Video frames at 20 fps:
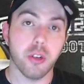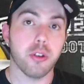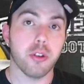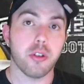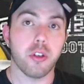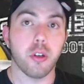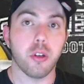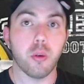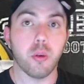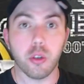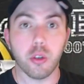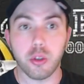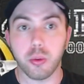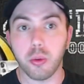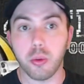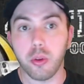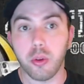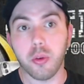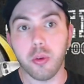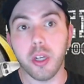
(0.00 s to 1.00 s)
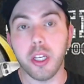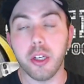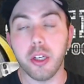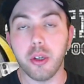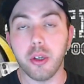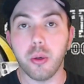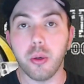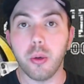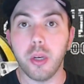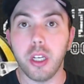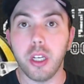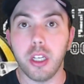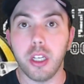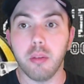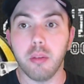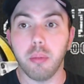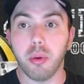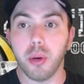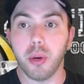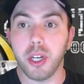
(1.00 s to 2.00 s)
the Steelers were 3-0
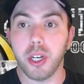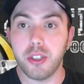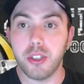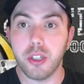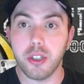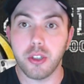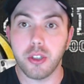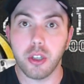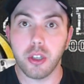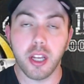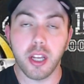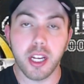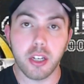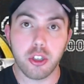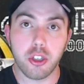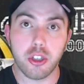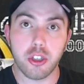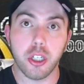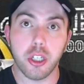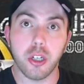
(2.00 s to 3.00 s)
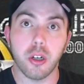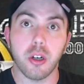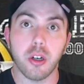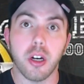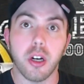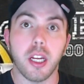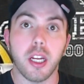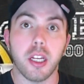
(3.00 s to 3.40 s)
in preseason last year